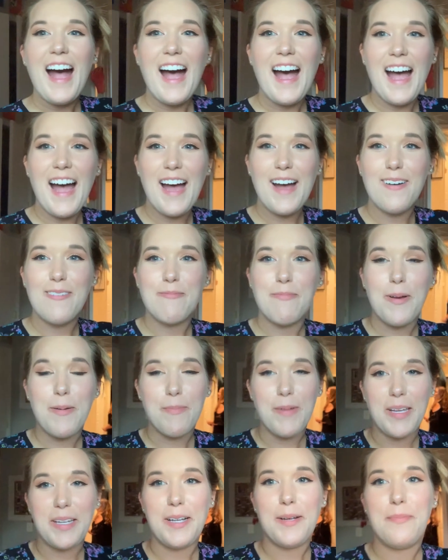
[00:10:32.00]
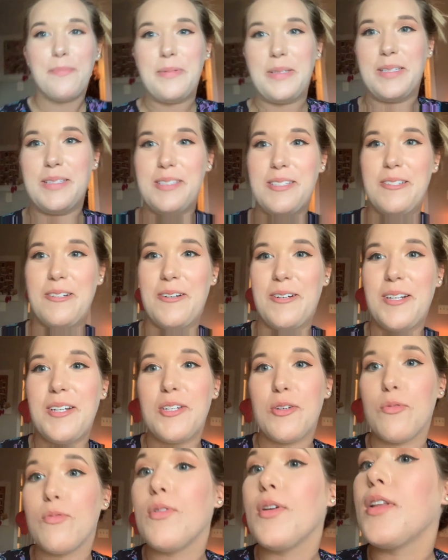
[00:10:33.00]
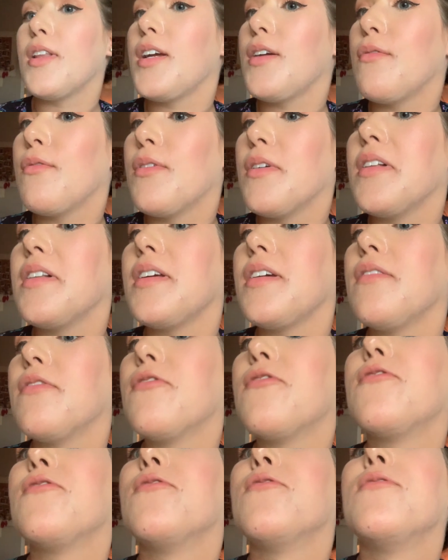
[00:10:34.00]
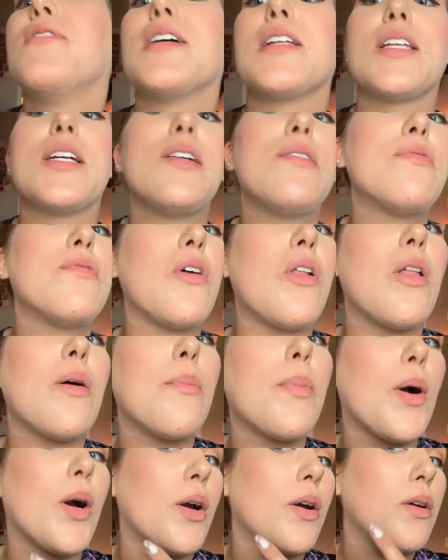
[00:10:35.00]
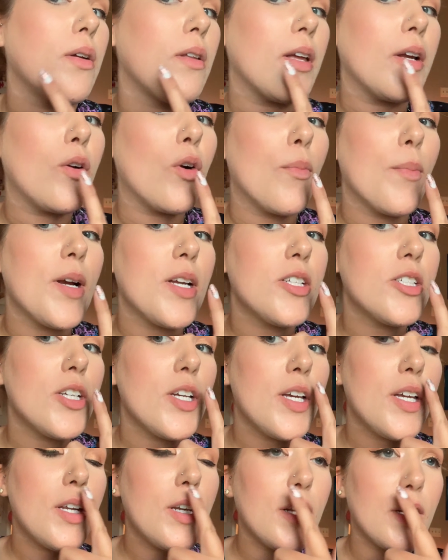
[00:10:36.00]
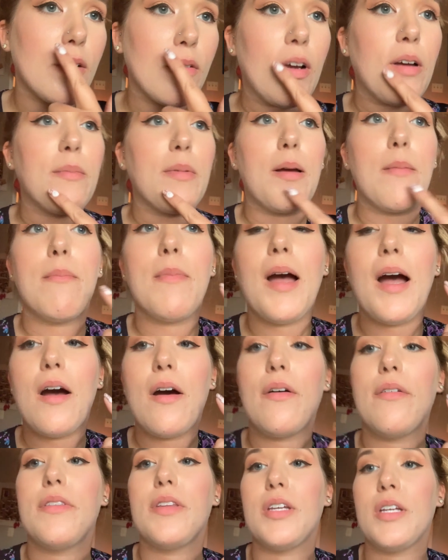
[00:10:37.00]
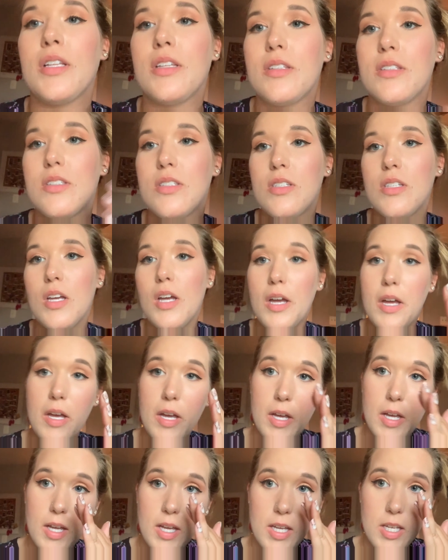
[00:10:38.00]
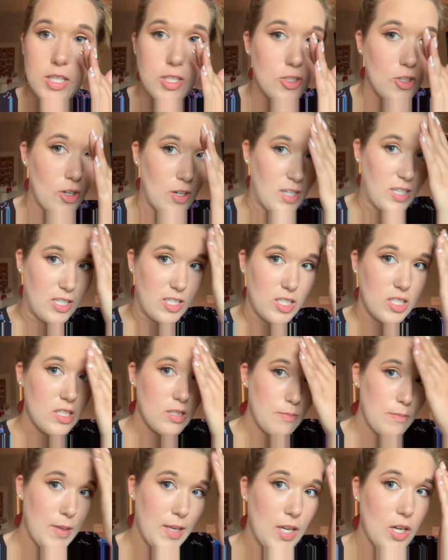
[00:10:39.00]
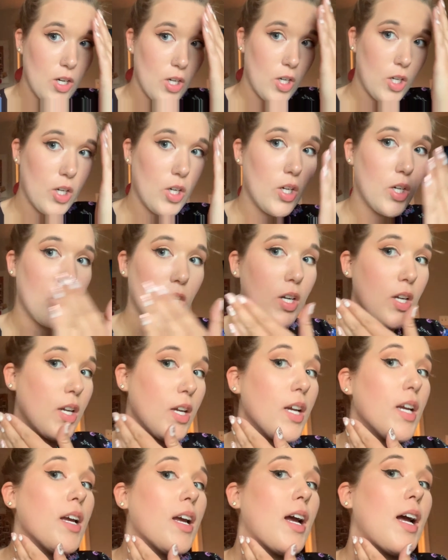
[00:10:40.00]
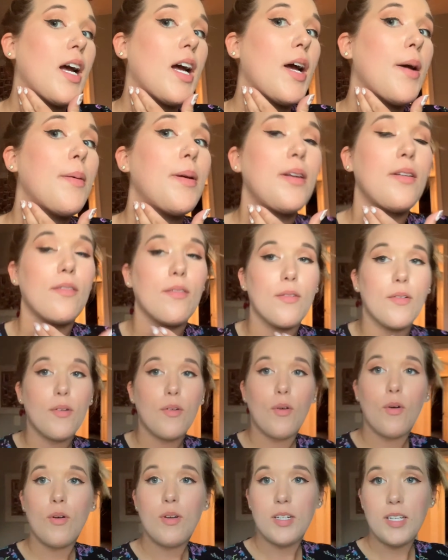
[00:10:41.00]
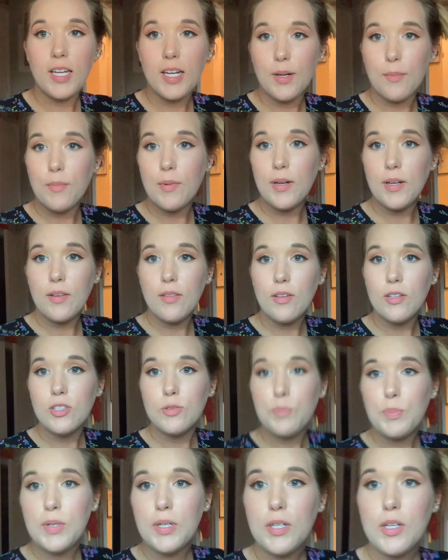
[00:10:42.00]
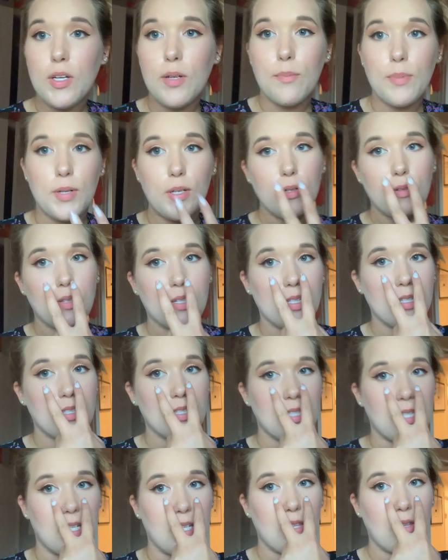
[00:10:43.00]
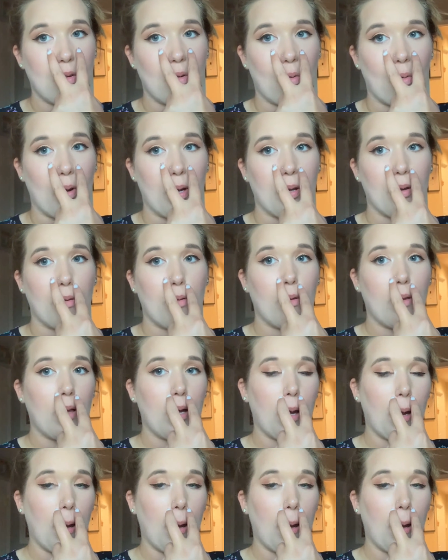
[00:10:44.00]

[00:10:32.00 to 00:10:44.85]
My makeup is starting to really fall apart, like on my chin and around my mouth. It's starting to smear. I mean, on camera it looks pretty good, but you can see the oil